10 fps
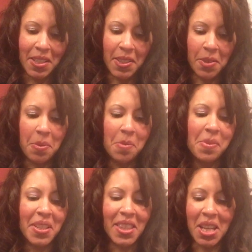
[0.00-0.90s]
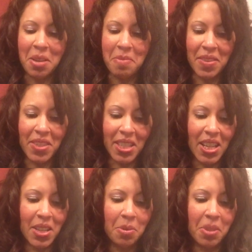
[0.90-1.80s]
So when we think about this color,